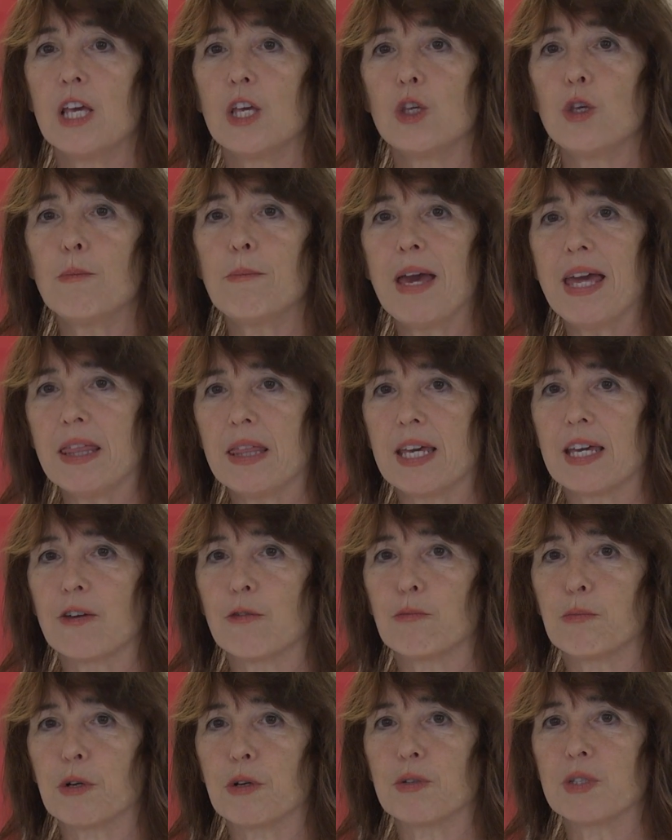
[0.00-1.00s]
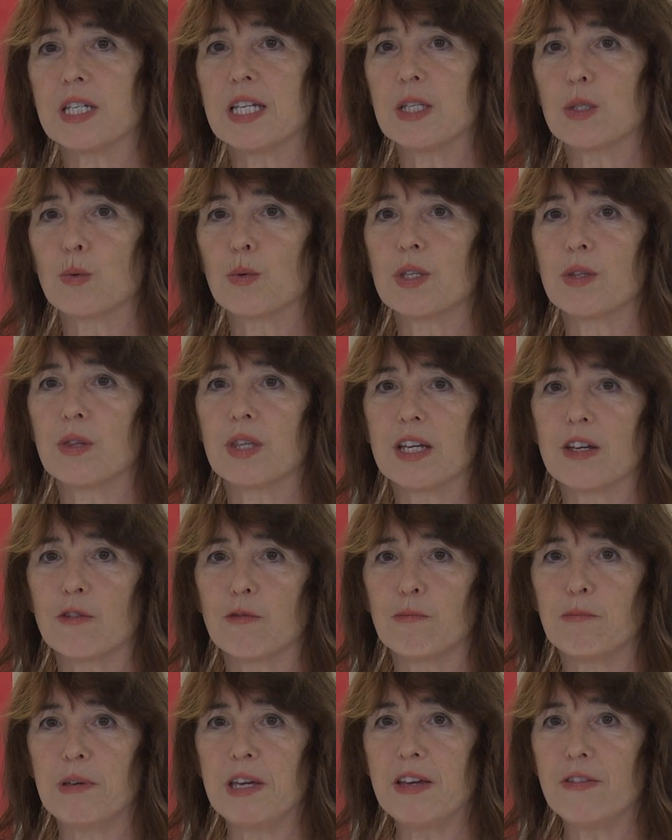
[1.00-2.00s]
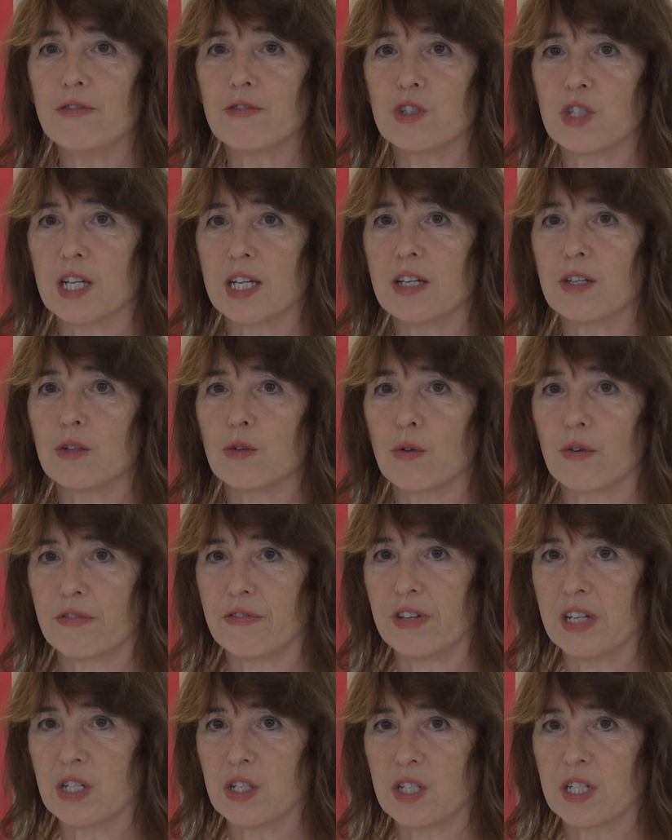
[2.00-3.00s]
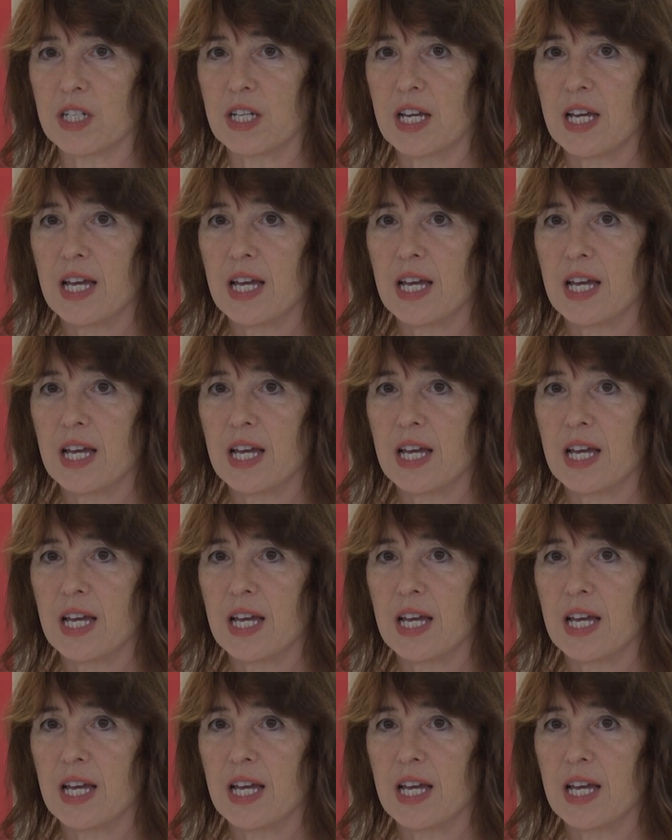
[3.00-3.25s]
You may think of proteins when you think of beef, chicken, or fish.